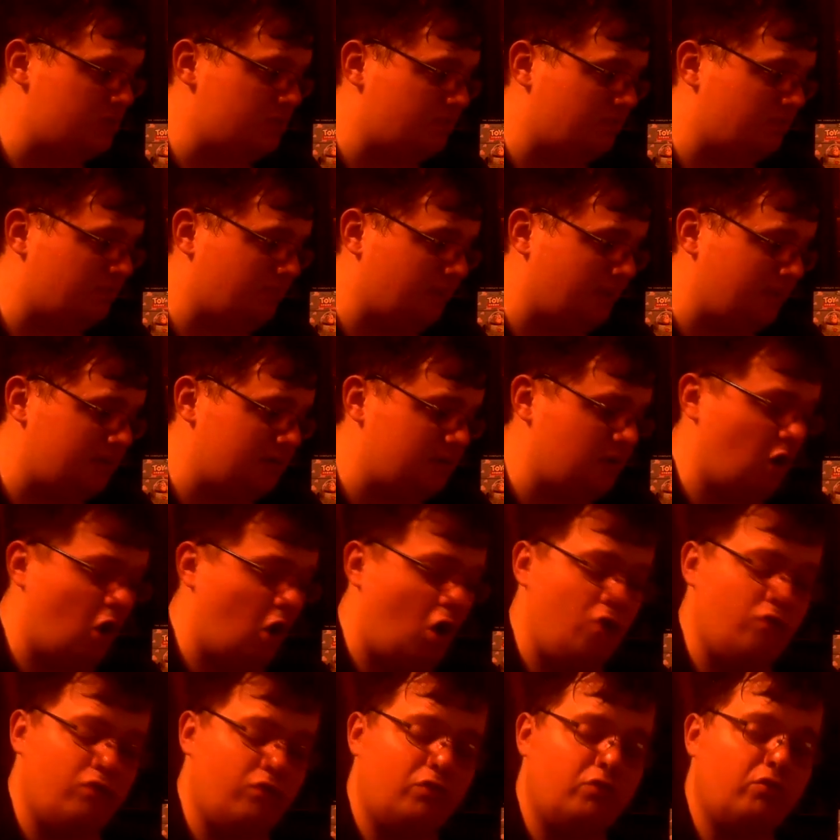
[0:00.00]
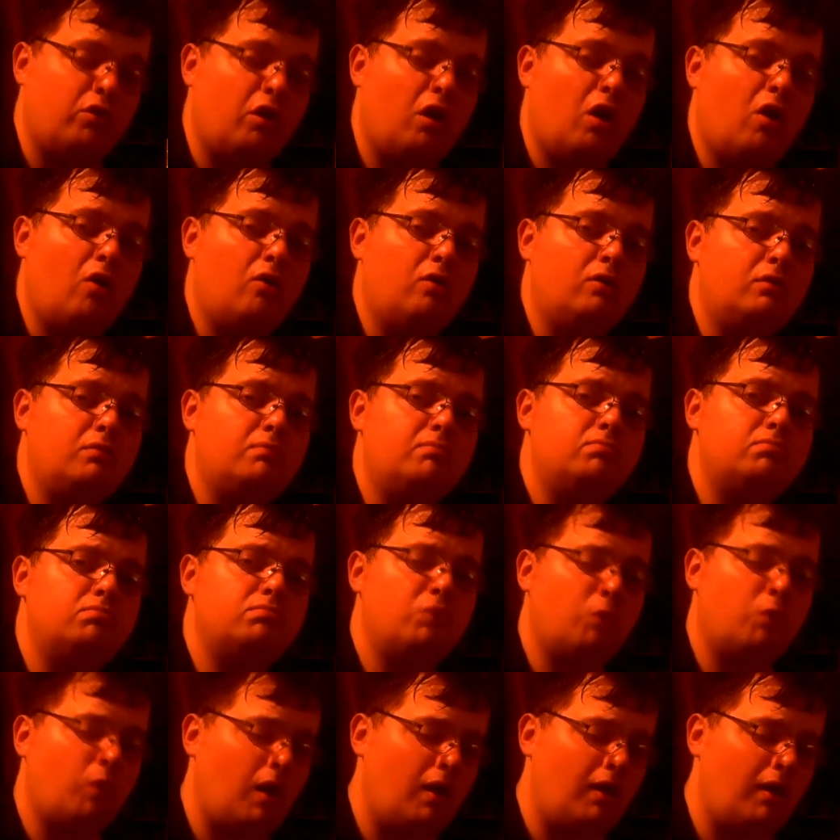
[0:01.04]
But overall,
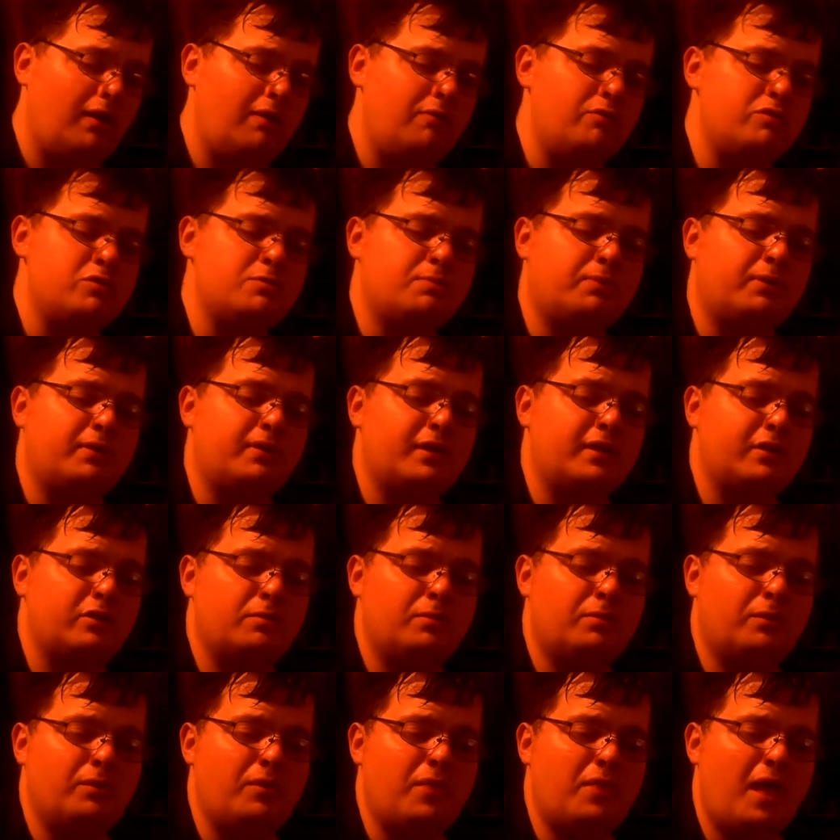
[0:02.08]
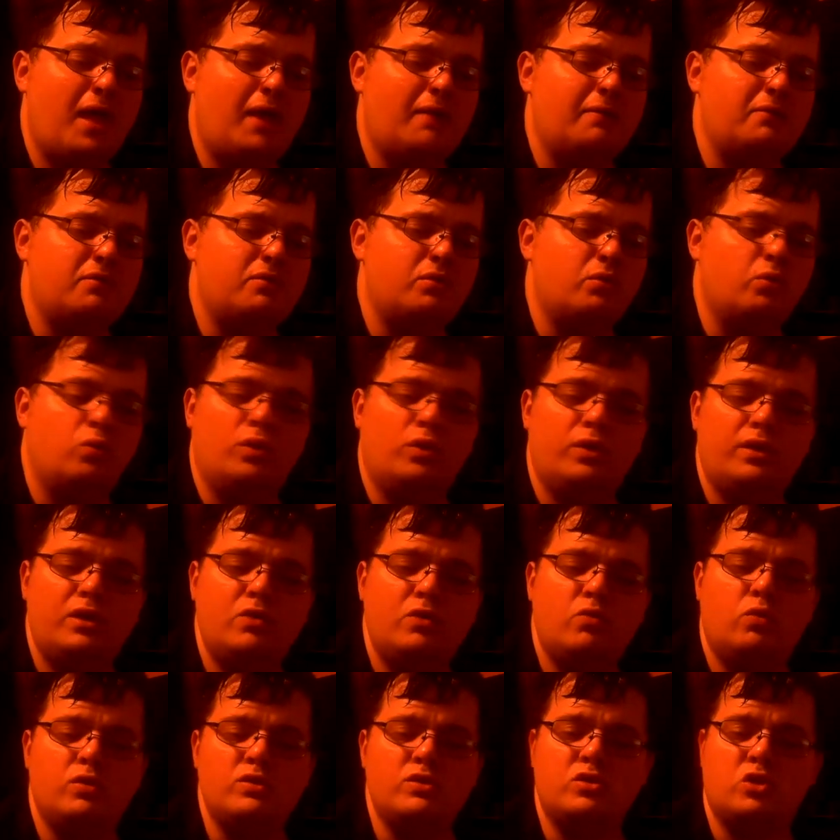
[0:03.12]
while it was predictable that Woody
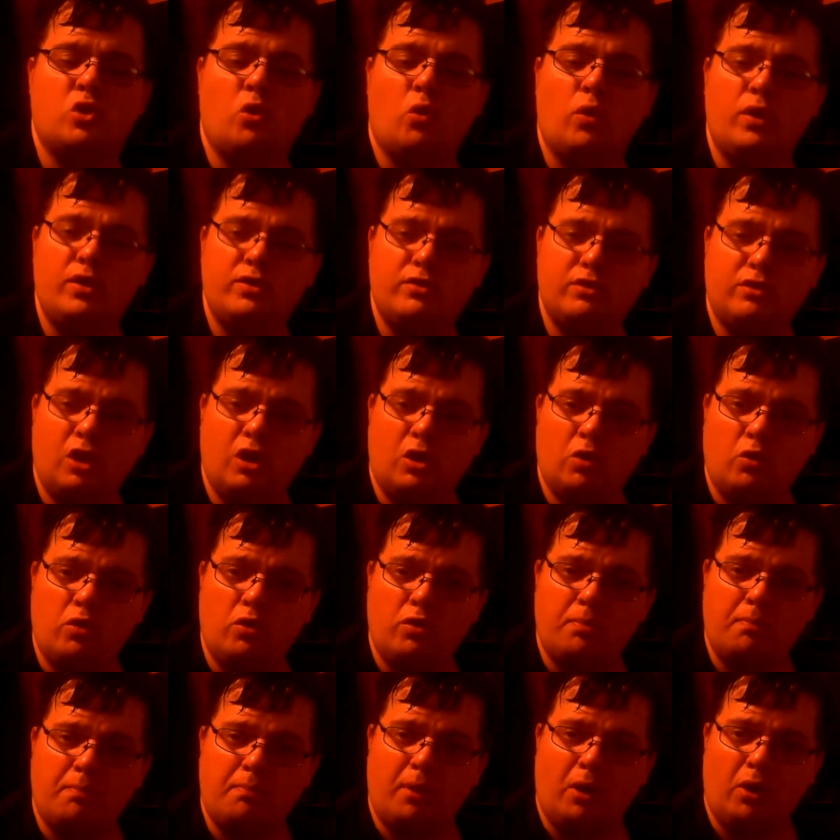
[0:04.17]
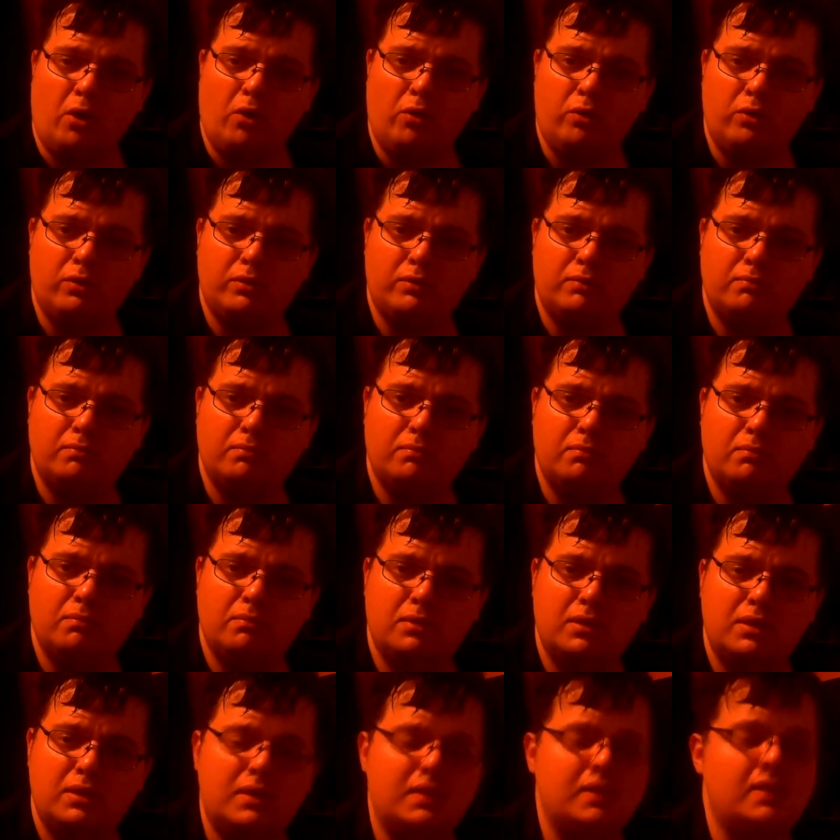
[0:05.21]
was going to go with Bo,
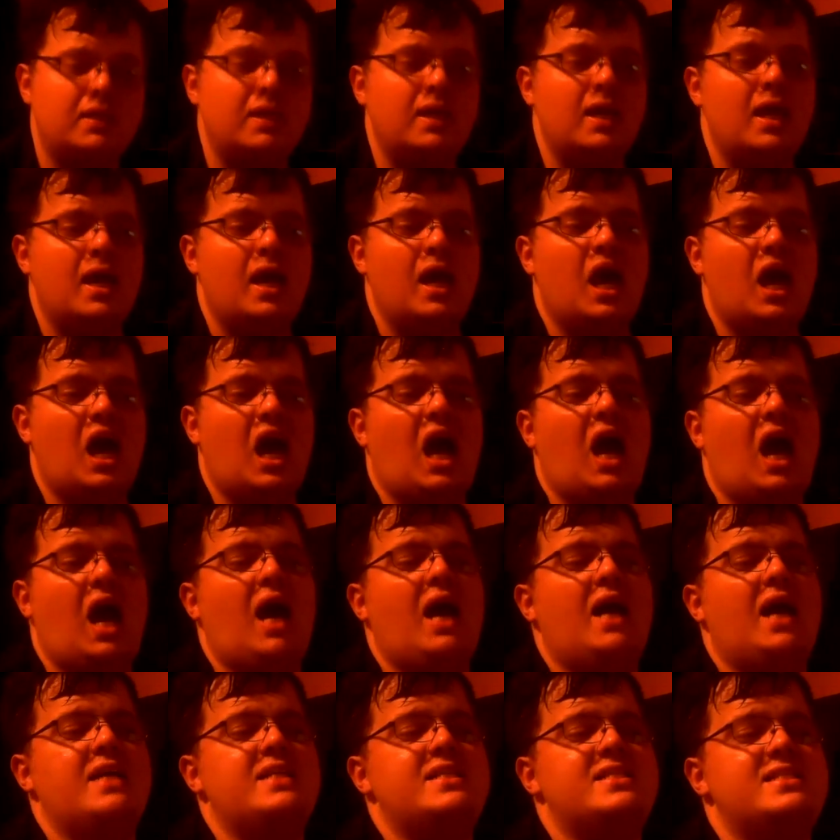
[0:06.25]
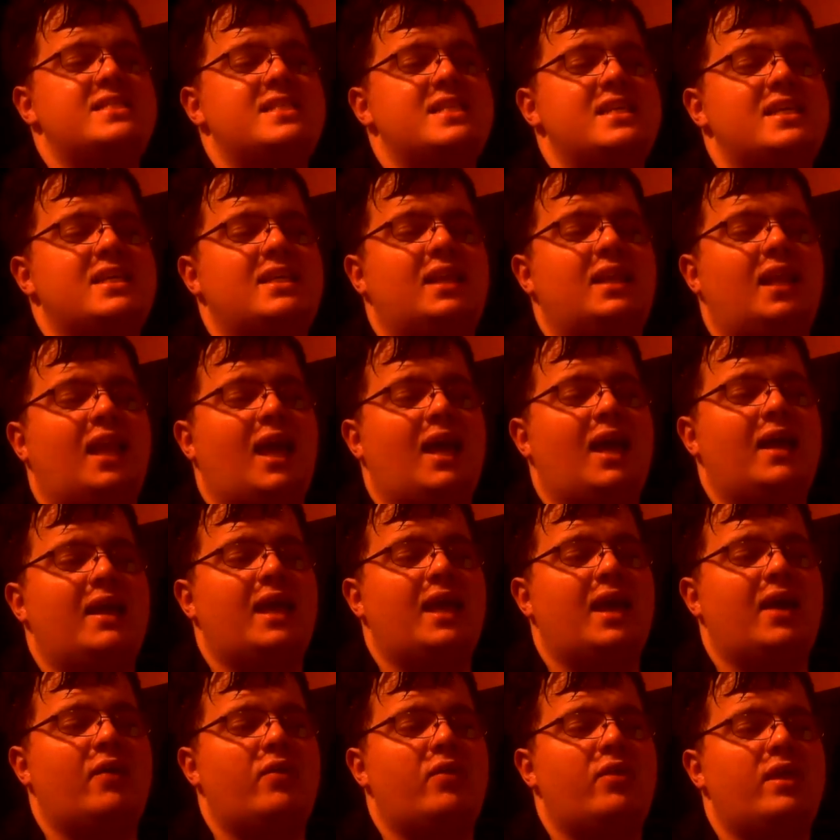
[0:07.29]
I did like
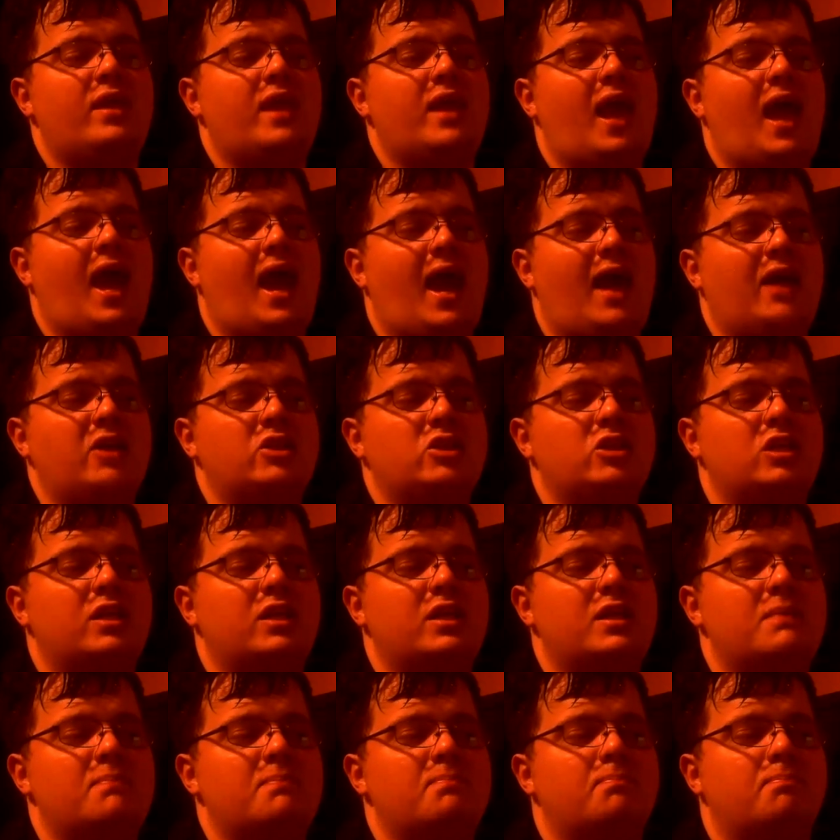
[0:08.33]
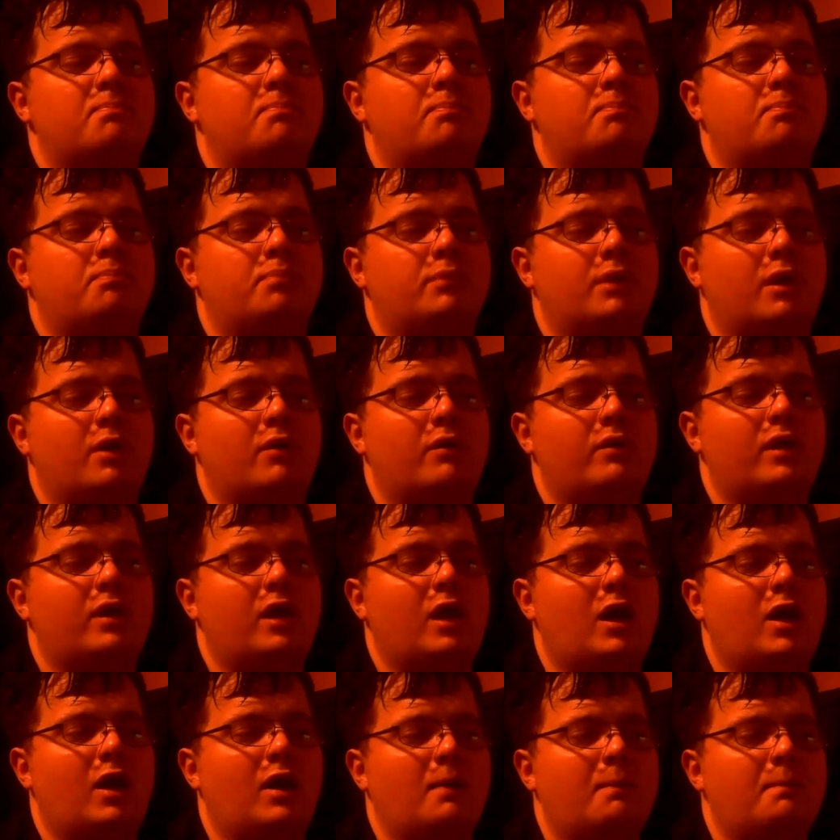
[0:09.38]
how they actually brought
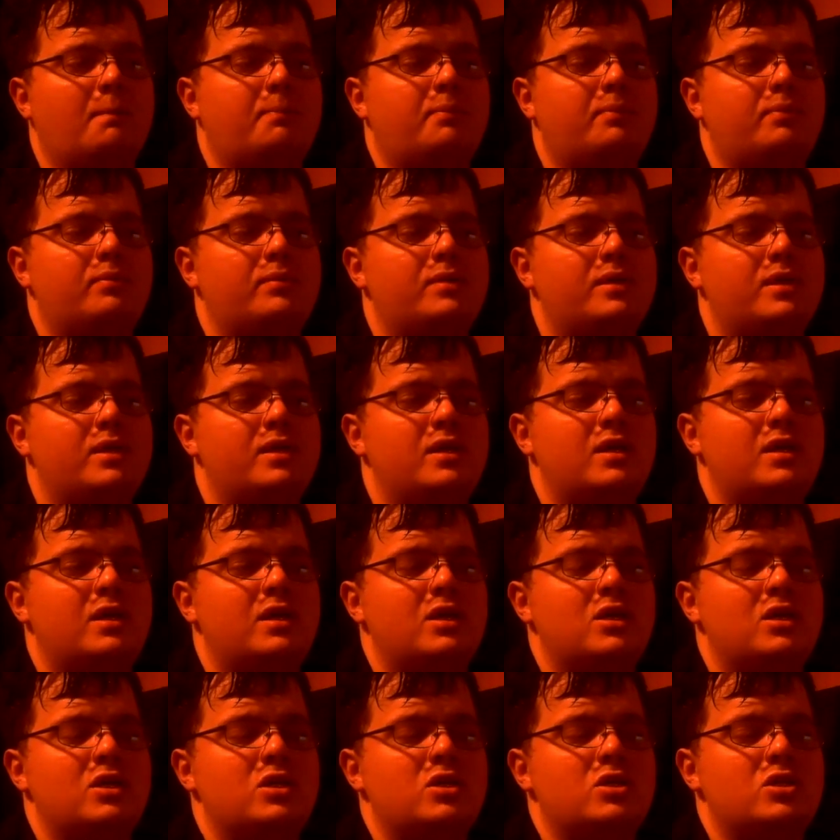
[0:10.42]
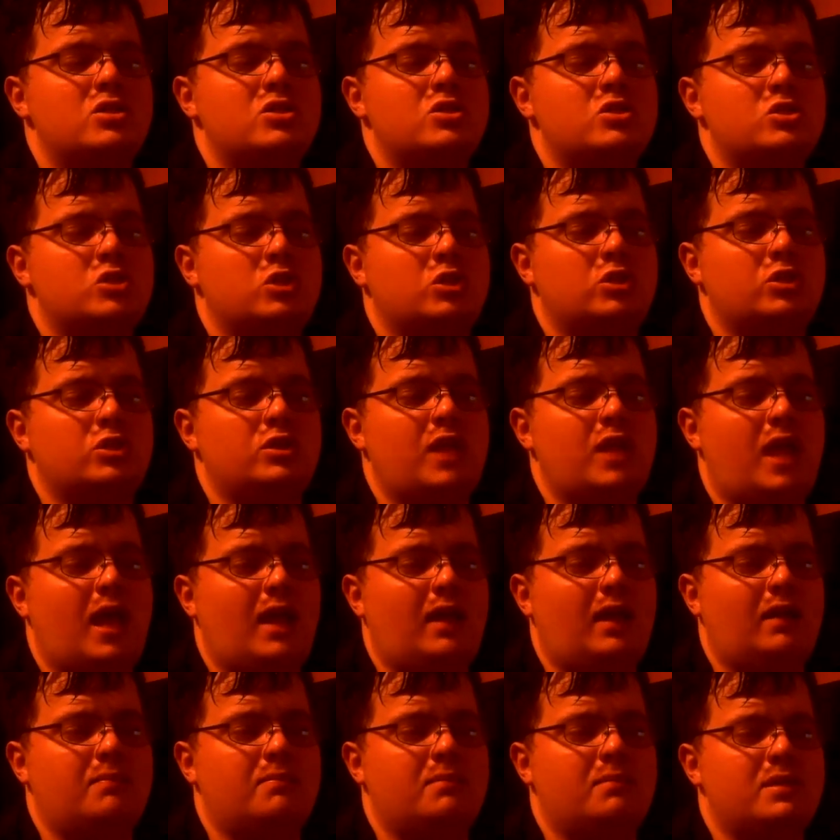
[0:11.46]
up certain
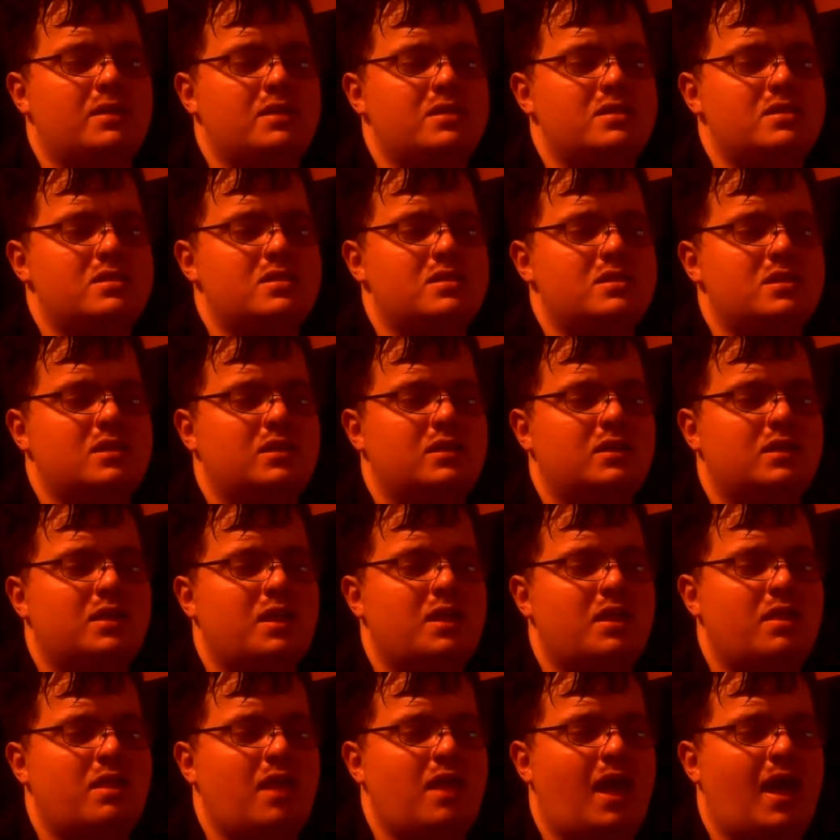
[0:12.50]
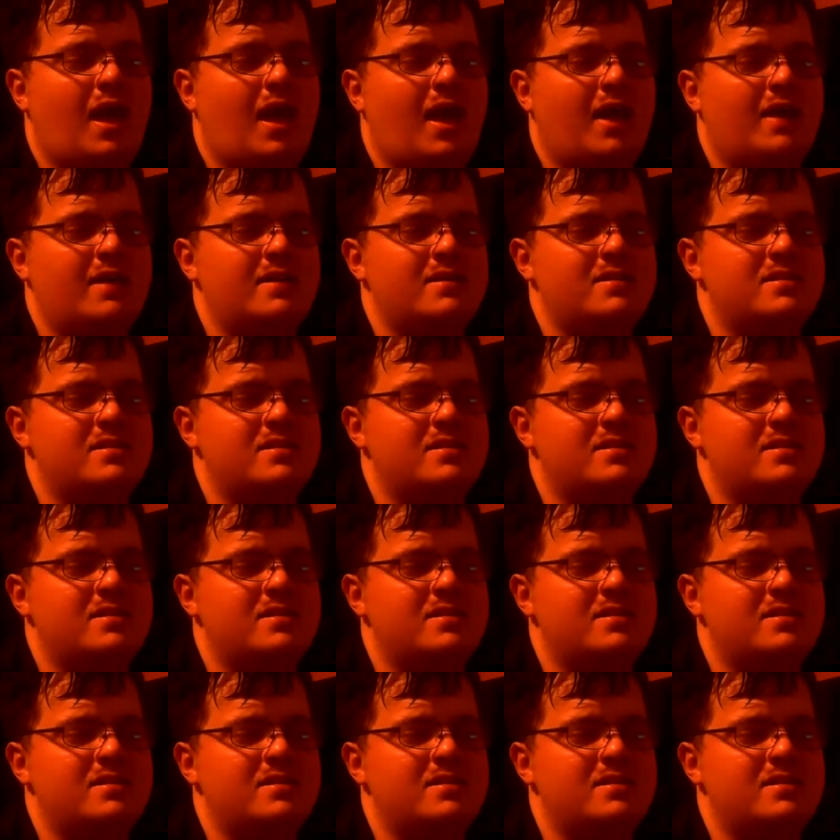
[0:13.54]
elements that